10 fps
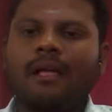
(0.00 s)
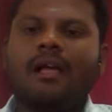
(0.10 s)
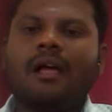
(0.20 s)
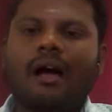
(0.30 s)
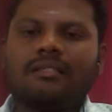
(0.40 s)

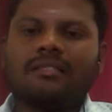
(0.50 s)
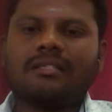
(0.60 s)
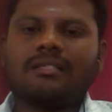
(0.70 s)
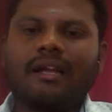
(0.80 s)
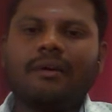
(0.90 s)
and 6
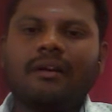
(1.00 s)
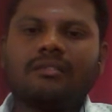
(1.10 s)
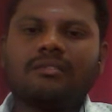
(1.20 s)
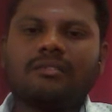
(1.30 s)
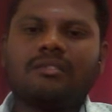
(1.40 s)
8-bit register
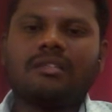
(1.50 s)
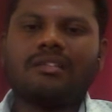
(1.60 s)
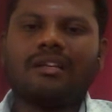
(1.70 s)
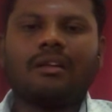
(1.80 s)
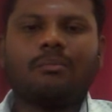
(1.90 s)
is a
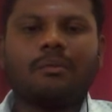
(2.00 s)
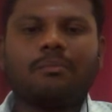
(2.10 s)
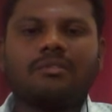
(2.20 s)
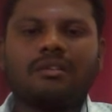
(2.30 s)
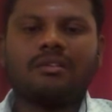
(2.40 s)
general purpose
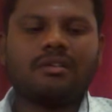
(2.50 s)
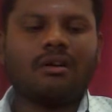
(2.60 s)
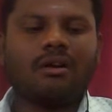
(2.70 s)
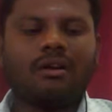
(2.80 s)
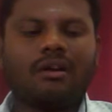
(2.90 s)
register,
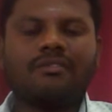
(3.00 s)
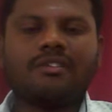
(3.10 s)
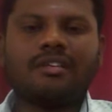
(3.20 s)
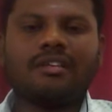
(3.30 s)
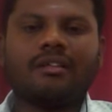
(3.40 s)
already we seen
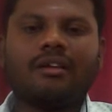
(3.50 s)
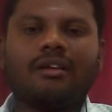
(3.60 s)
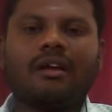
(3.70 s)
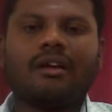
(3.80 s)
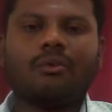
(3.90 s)
in that
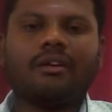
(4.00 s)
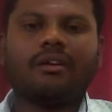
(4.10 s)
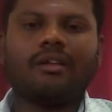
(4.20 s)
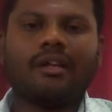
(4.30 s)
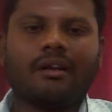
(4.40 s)
accumulator diagram.